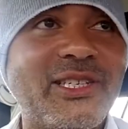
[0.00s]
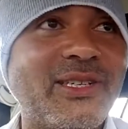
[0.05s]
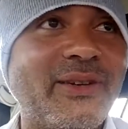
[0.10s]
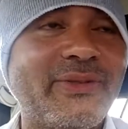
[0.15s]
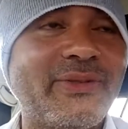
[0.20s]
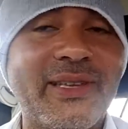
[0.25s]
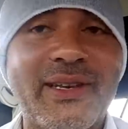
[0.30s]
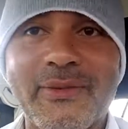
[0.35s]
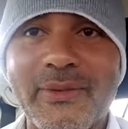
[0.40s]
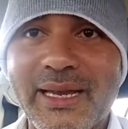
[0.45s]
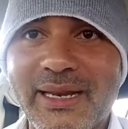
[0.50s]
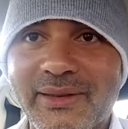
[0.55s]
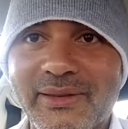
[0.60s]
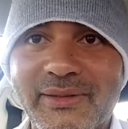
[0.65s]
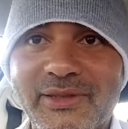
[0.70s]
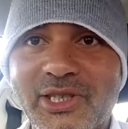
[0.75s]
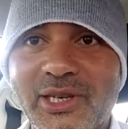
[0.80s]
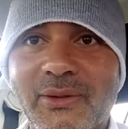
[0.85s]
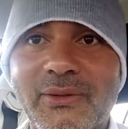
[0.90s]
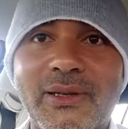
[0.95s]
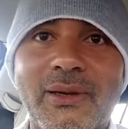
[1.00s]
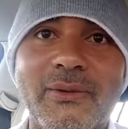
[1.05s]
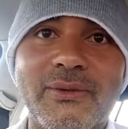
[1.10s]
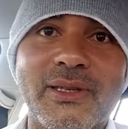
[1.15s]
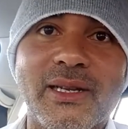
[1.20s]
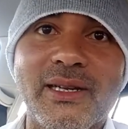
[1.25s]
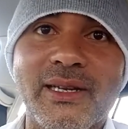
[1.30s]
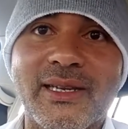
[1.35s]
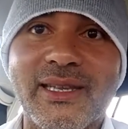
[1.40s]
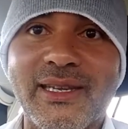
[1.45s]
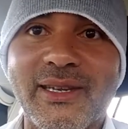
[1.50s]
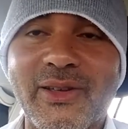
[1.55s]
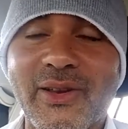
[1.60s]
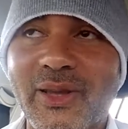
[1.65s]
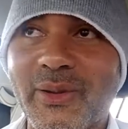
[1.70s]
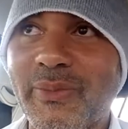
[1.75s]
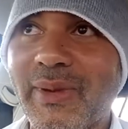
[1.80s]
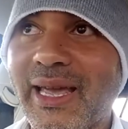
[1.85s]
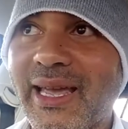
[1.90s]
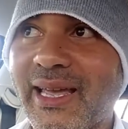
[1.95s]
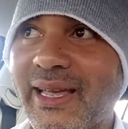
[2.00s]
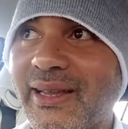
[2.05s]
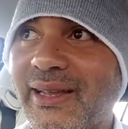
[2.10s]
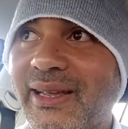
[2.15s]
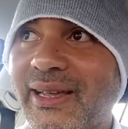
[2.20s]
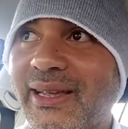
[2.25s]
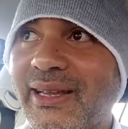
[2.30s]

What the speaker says: shift and I went and chilled out in at Kingery Bay.